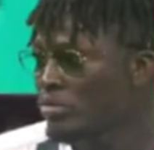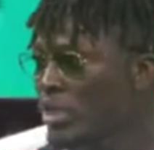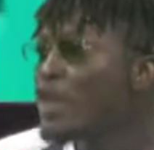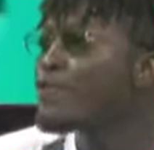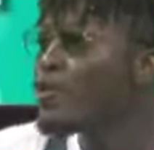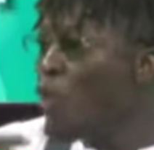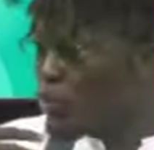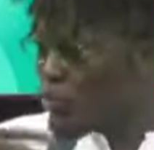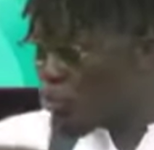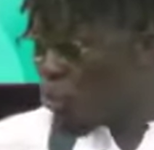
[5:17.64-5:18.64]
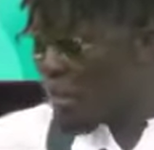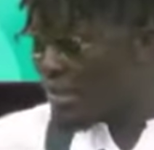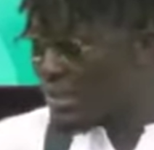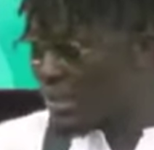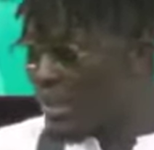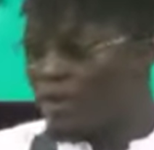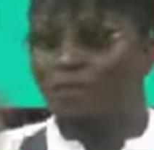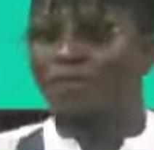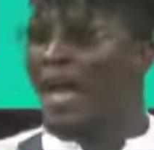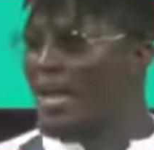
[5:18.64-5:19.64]
If you want to do it,
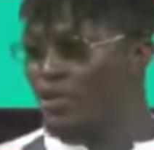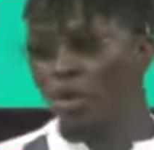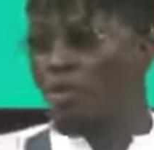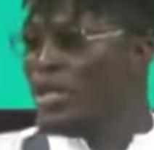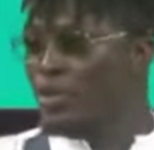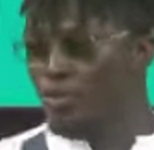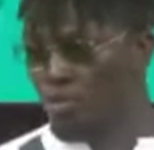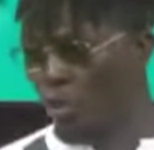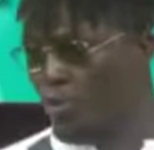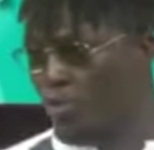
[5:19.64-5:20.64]
fine, nobody will stop you.